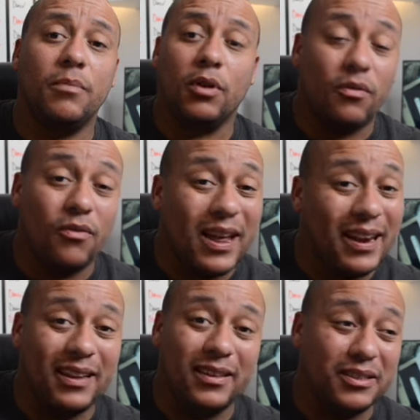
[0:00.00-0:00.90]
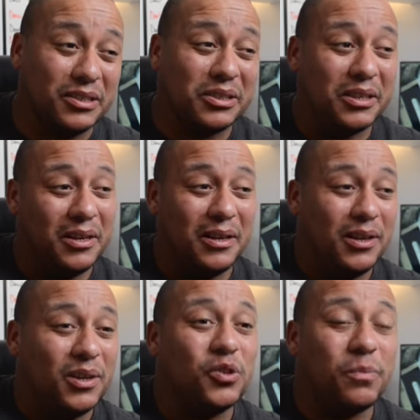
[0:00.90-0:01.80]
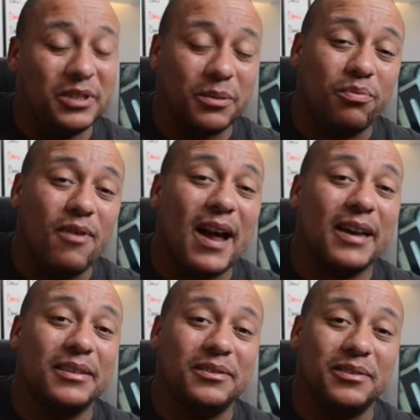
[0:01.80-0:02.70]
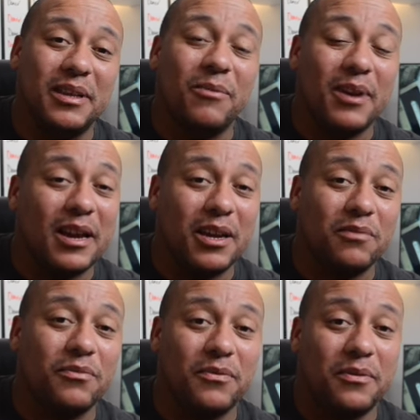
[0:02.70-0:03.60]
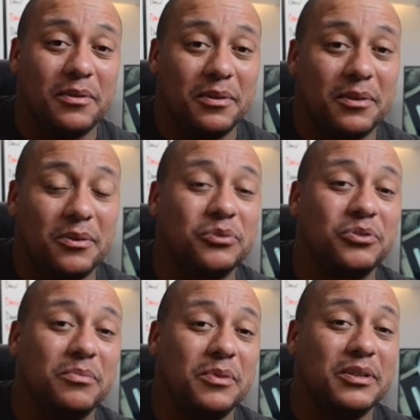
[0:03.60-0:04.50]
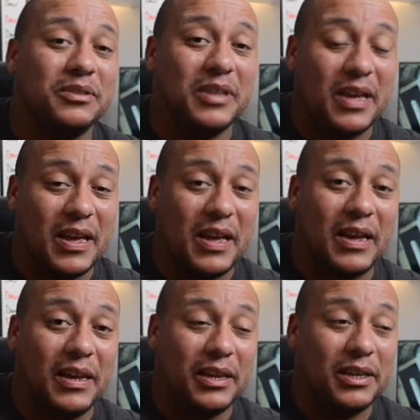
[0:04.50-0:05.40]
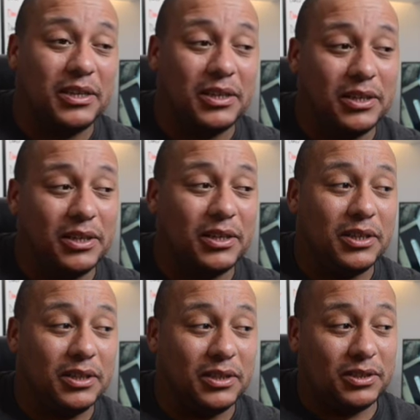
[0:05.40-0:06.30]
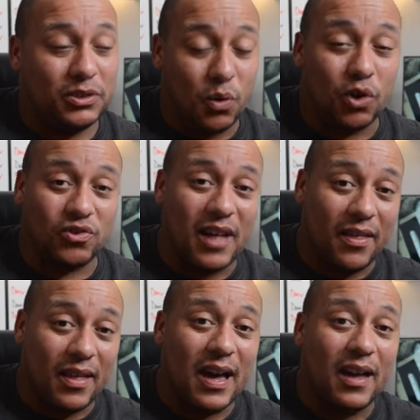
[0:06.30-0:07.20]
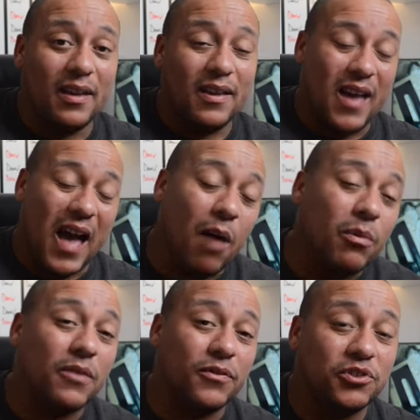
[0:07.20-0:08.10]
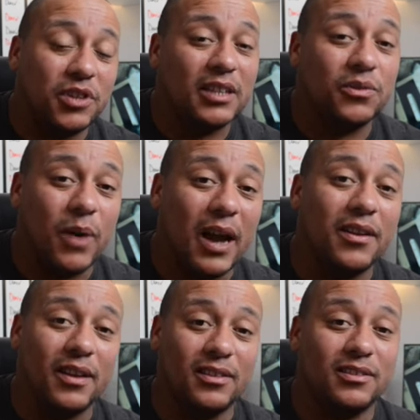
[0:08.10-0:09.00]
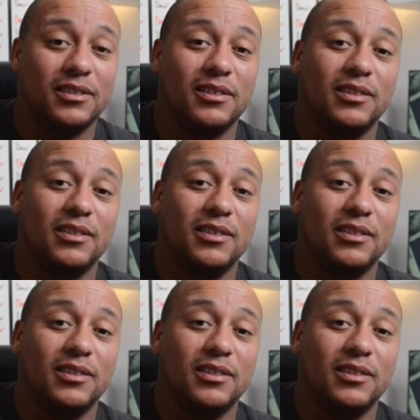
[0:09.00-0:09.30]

but the reality is, you'd be surprised that when I give customers a swatch like that, how many different shades of white there is.